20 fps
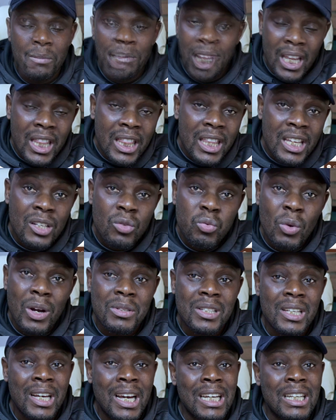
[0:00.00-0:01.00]
In this
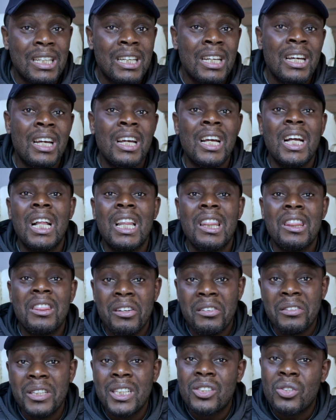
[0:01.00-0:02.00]
website,
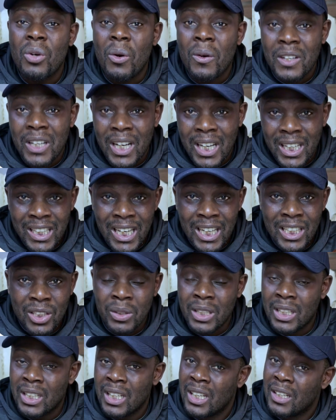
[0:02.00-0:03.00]
there is
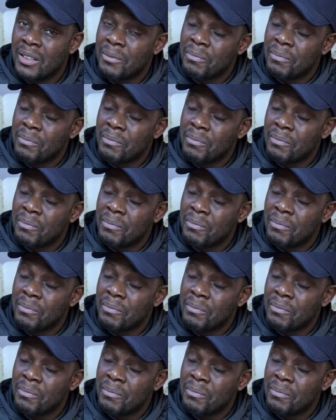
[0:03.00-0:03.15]
undergraduate